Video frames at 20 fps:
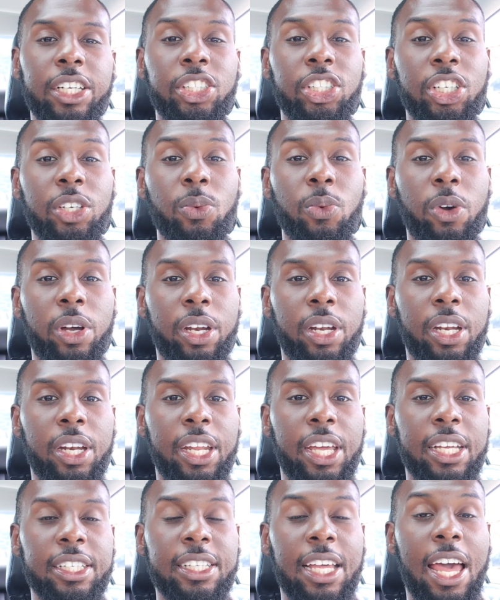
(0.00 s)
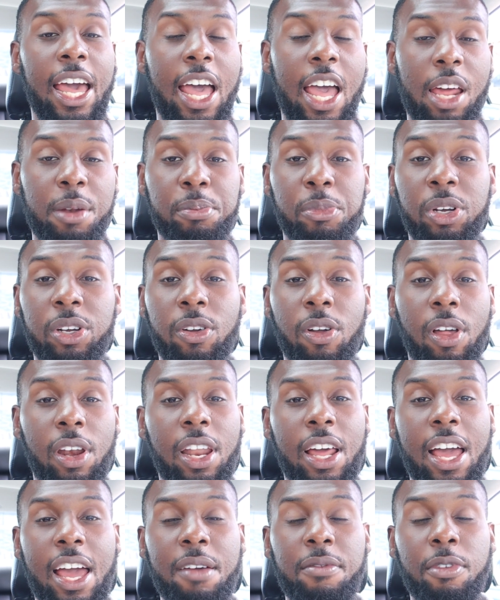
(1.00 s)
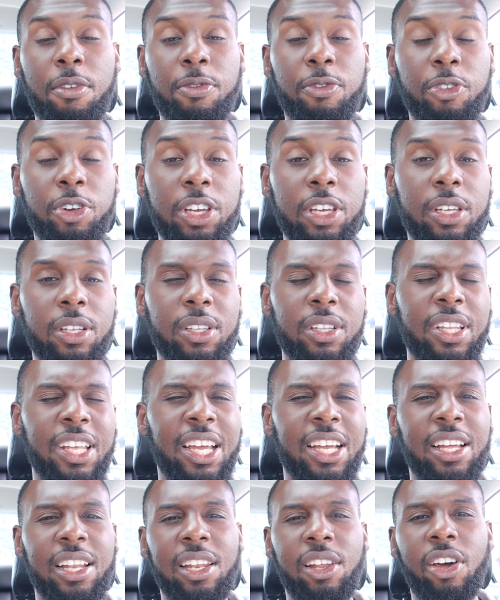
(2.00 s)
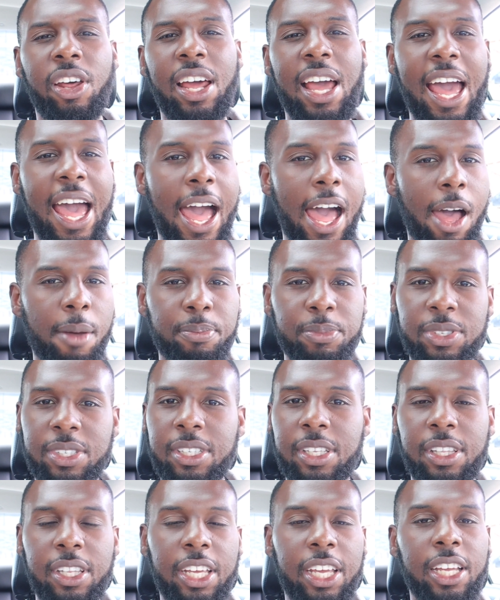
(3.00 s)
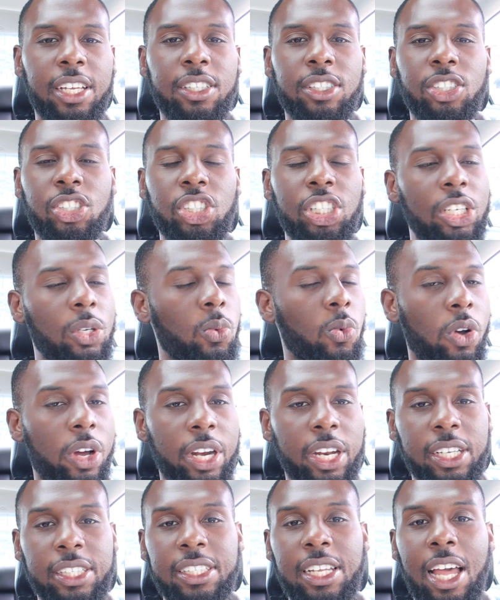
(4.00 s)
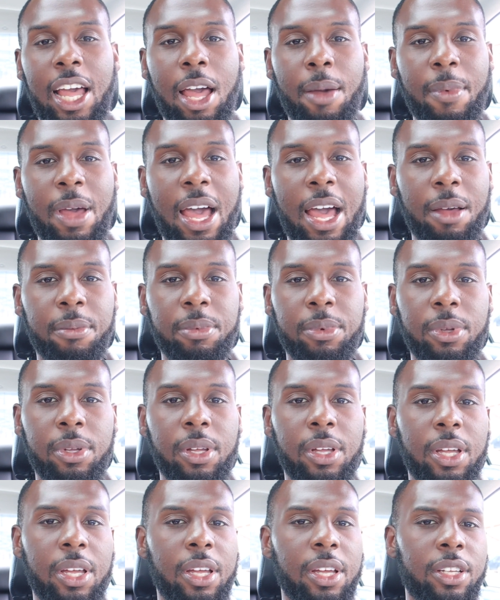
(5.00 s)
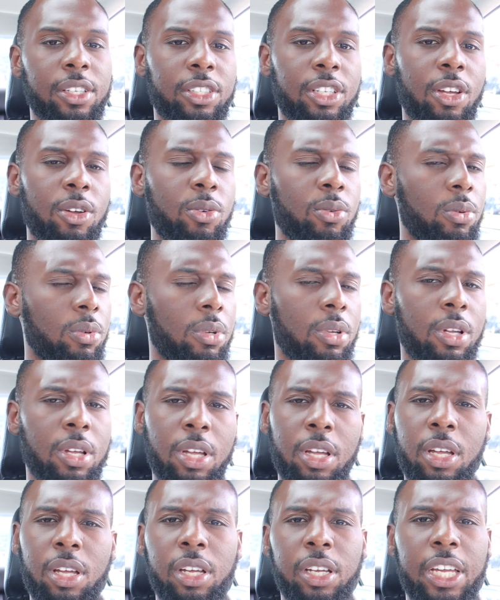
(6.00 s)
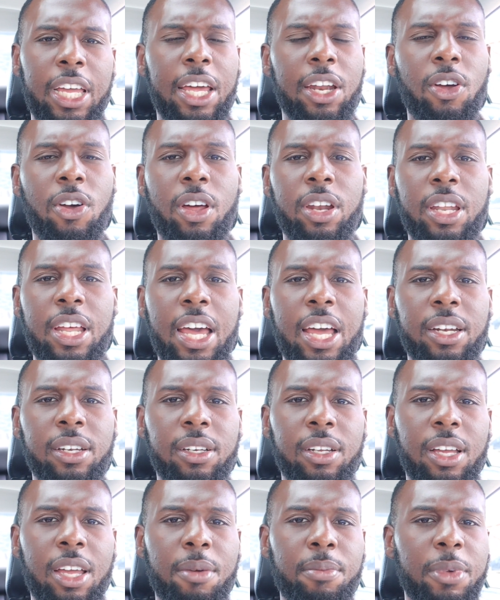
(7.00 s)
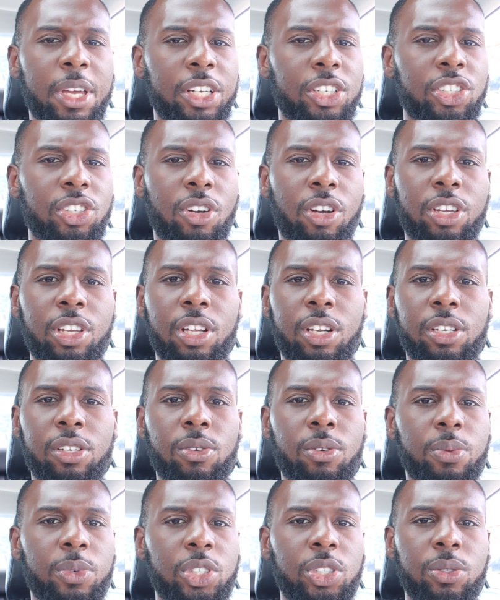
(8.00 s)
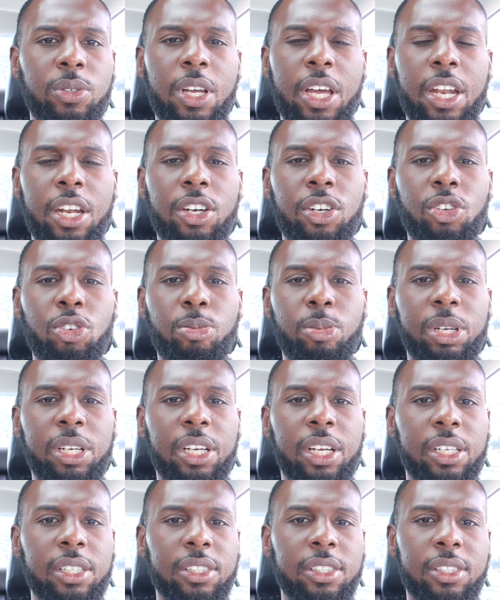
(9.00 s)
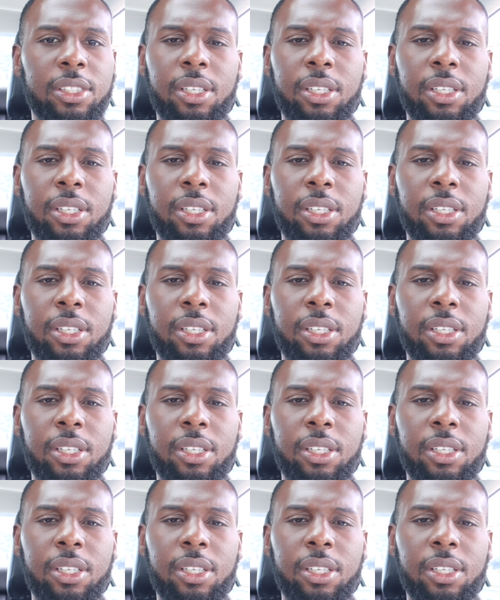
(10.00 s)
G1, and there's a handbook online for free. There are a lot of apps and things, G1 exam app. So get on that and make sure you're doing what you got to do, because